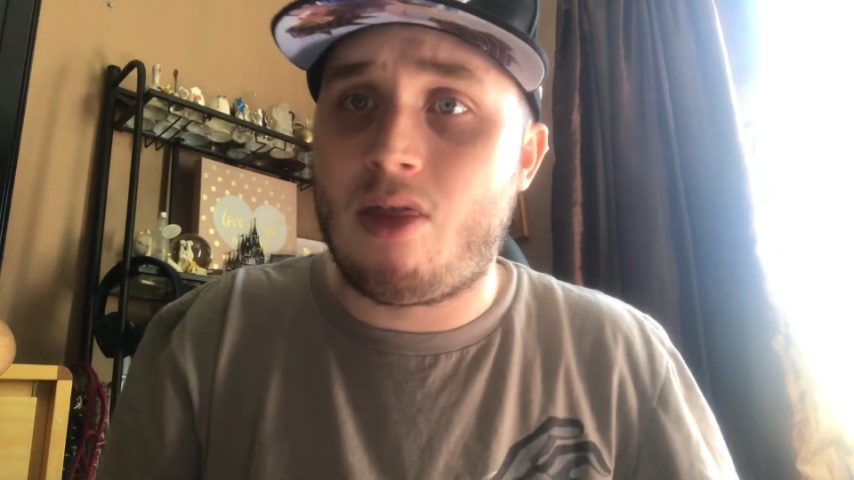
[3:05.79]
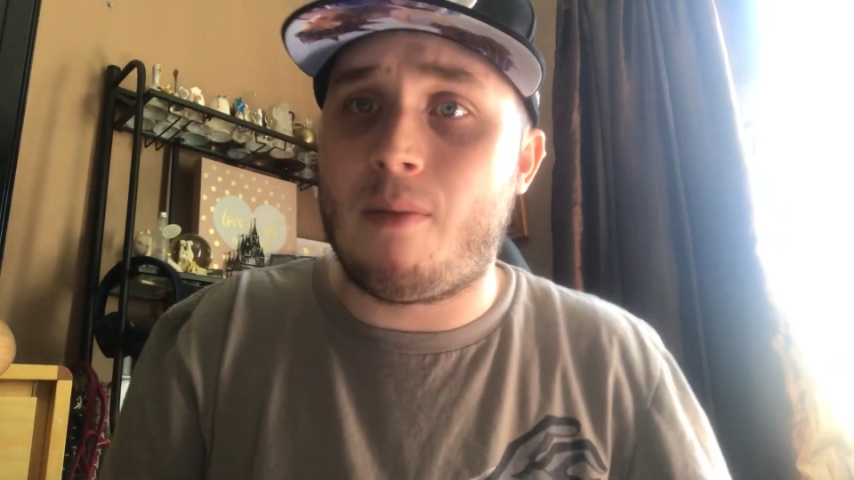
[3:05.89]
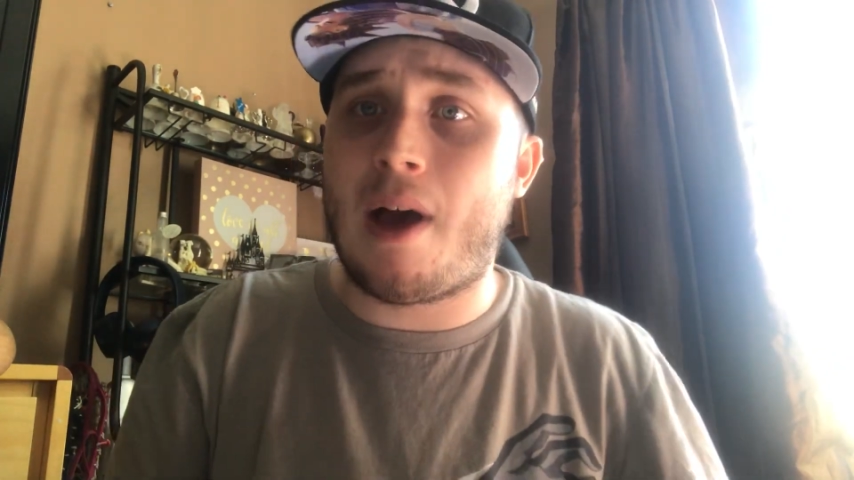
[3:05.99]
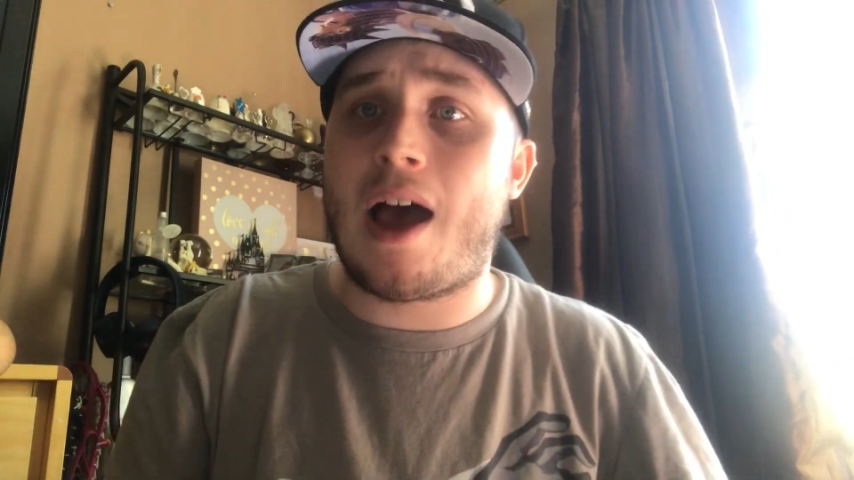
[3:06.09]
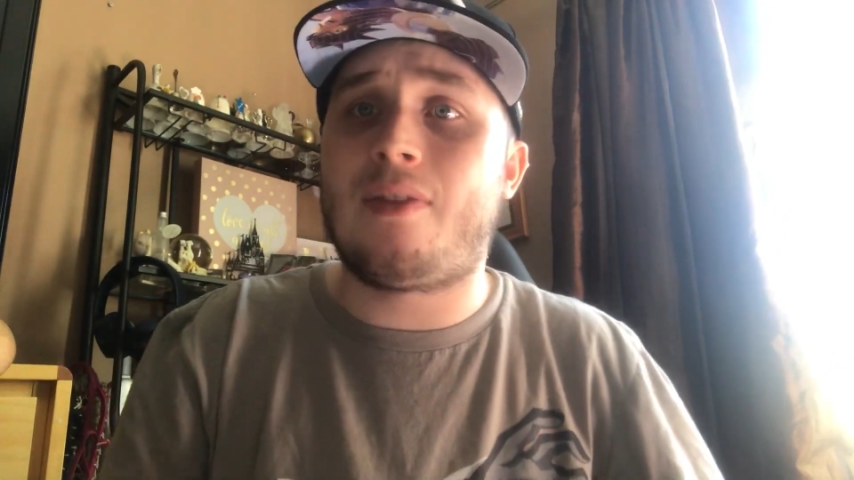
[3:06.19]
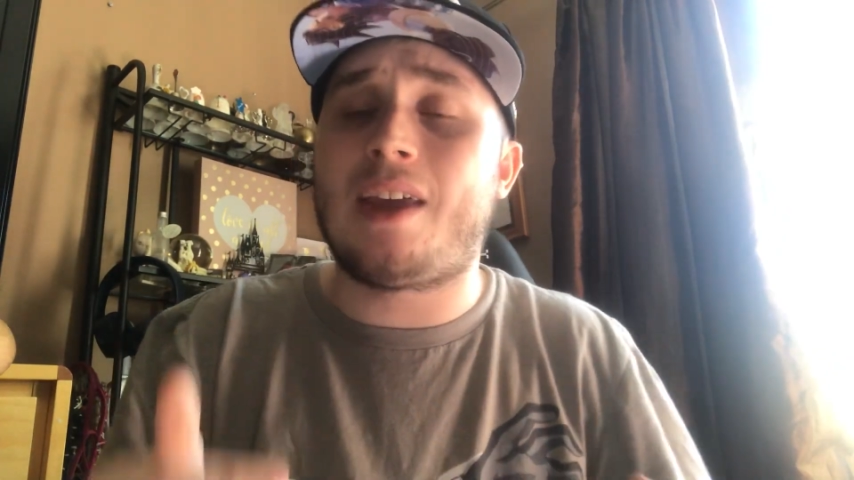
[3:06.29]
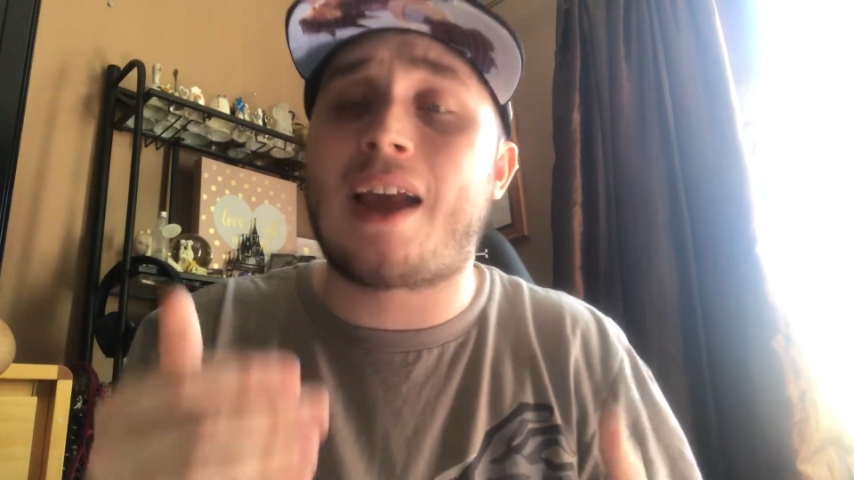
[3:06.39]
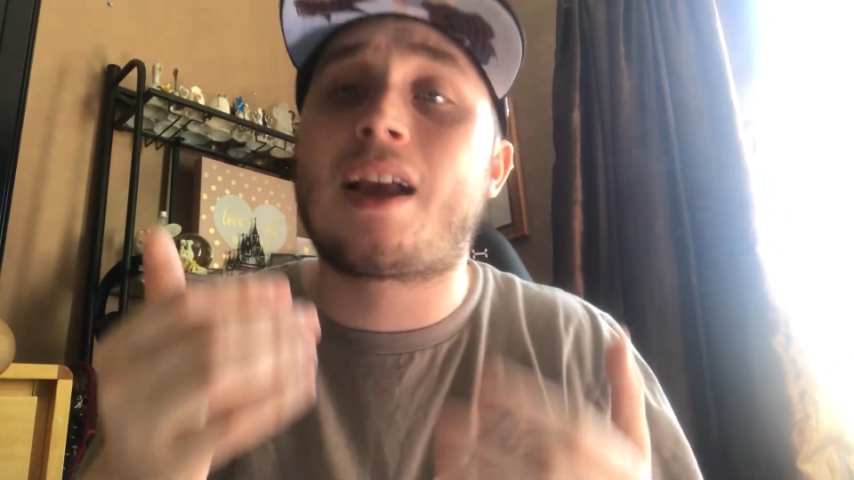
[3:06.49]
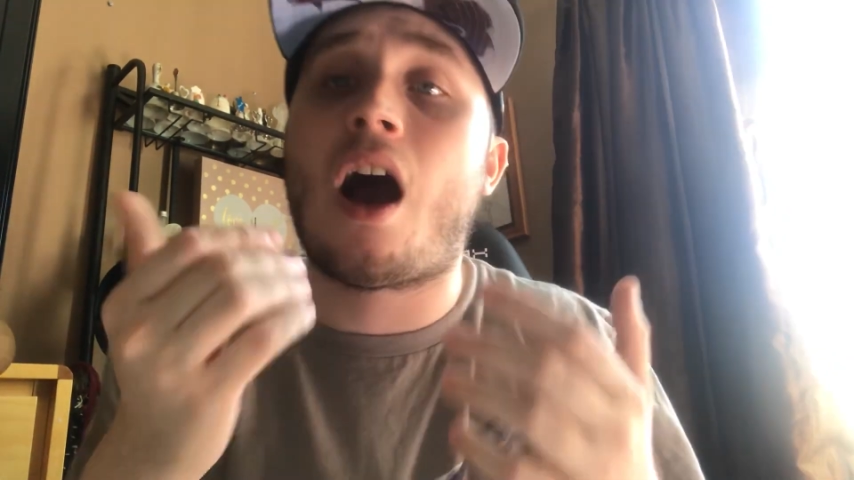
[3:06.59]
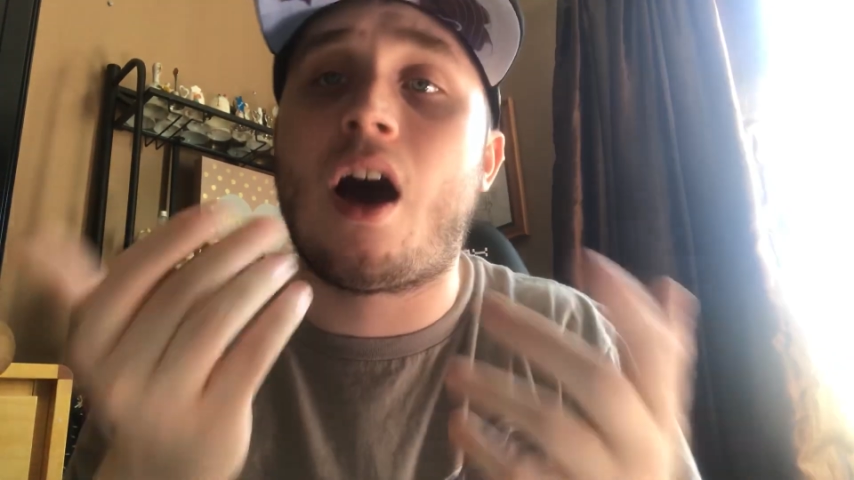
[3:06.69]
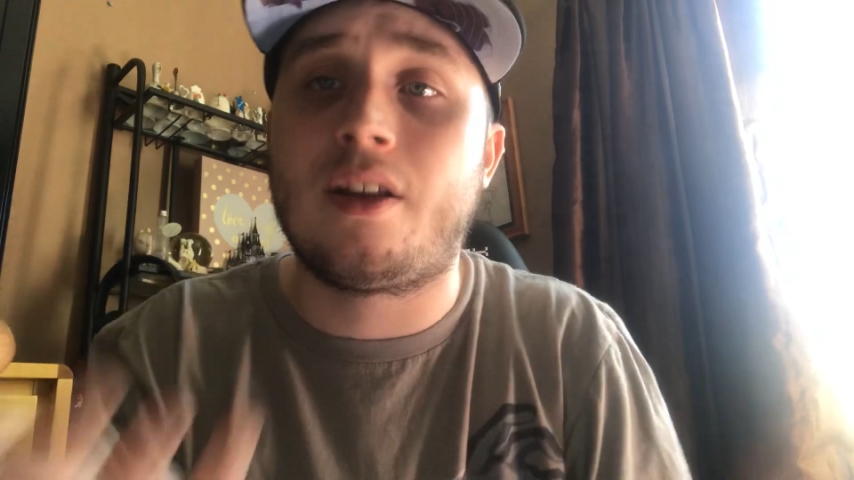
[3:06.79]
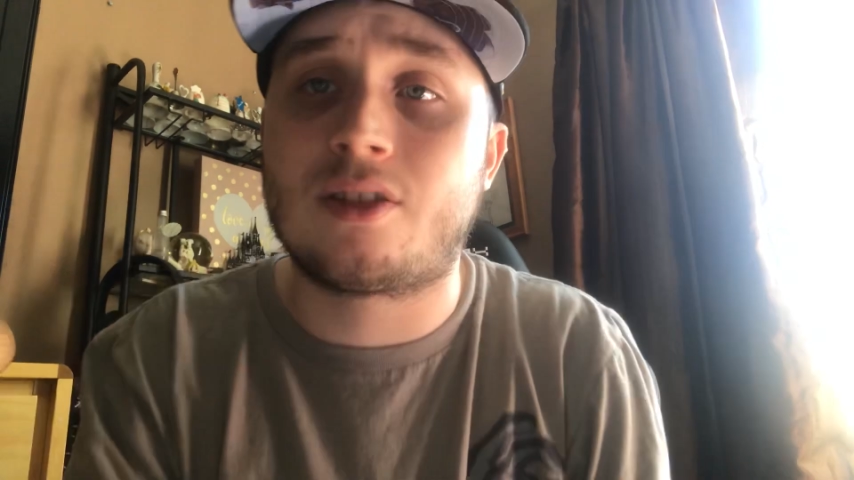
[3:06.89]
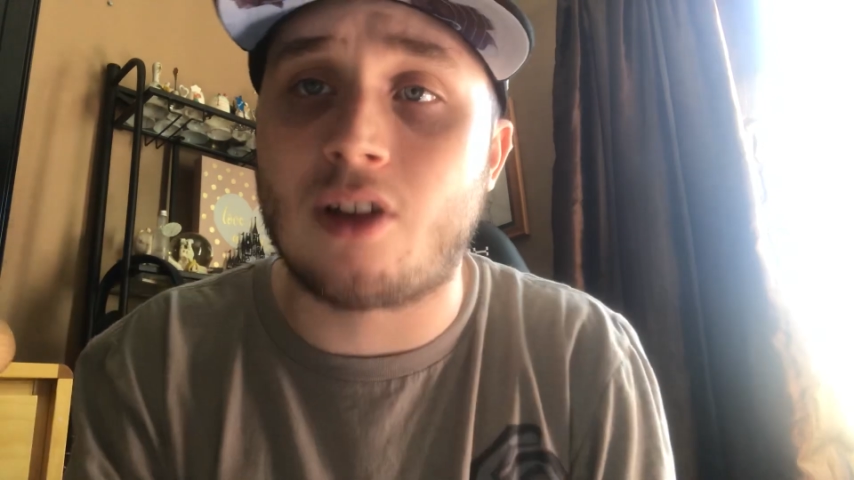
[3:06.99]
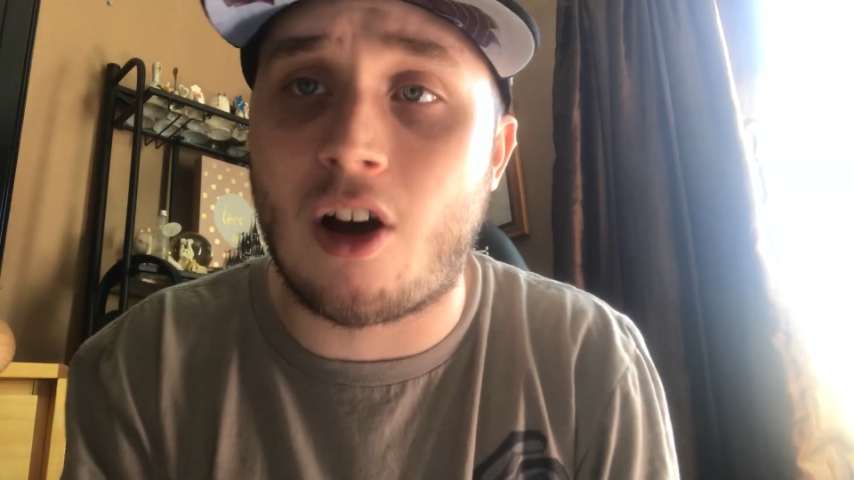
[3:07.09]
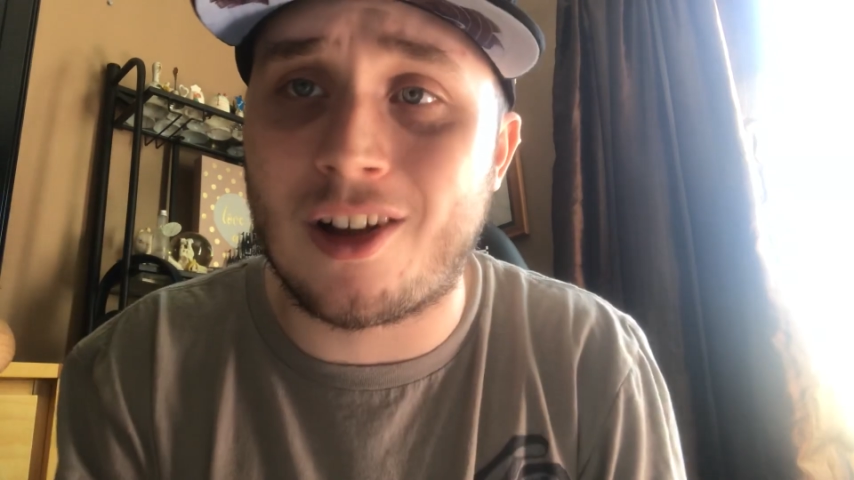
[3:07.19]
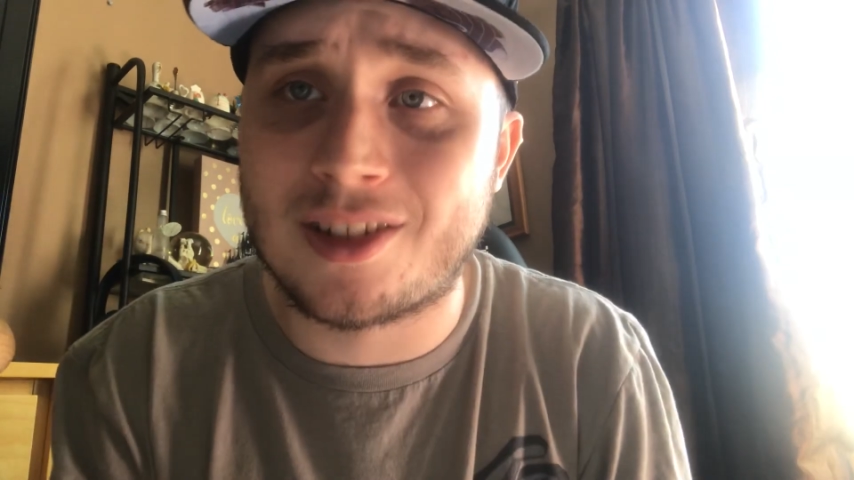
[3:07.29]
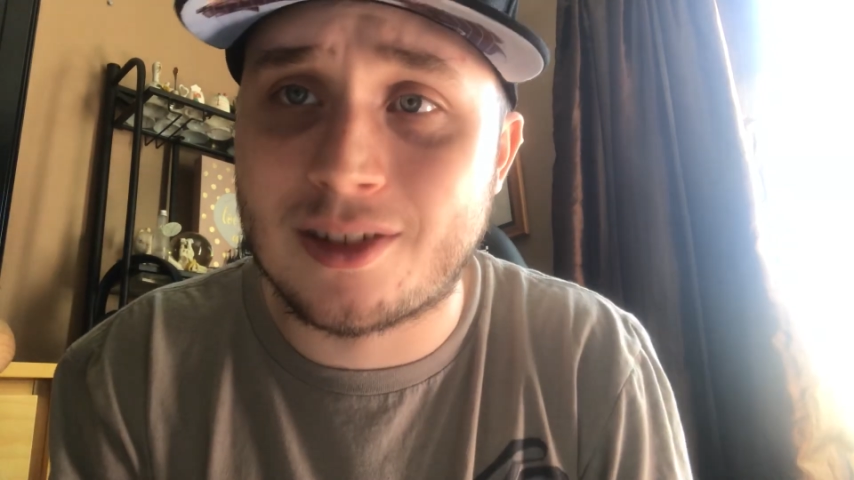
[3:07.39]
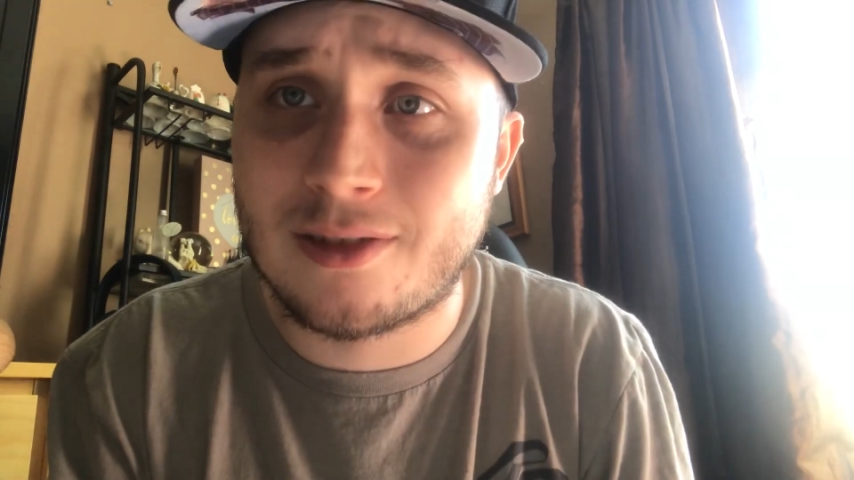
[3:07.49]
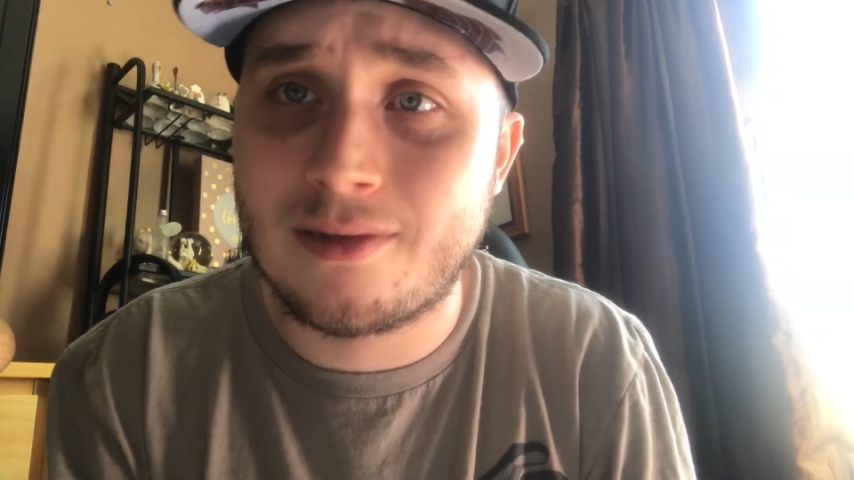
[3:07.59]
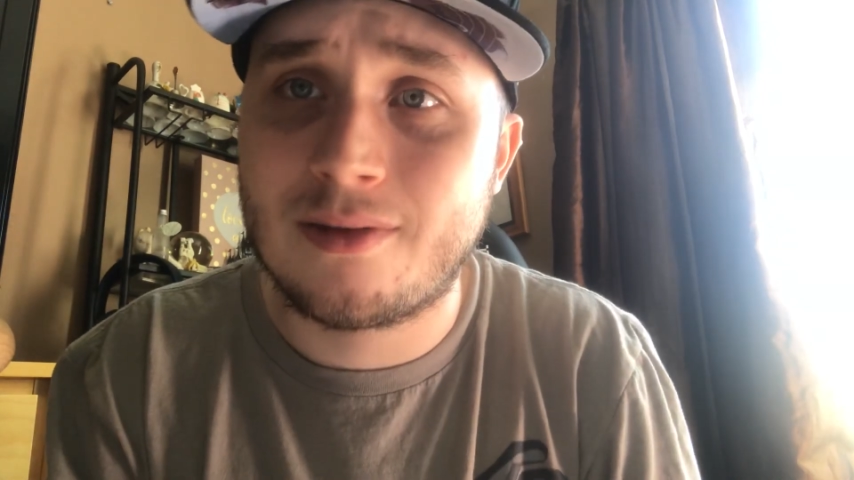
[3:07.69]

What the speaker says: The bad, the Iconics loss.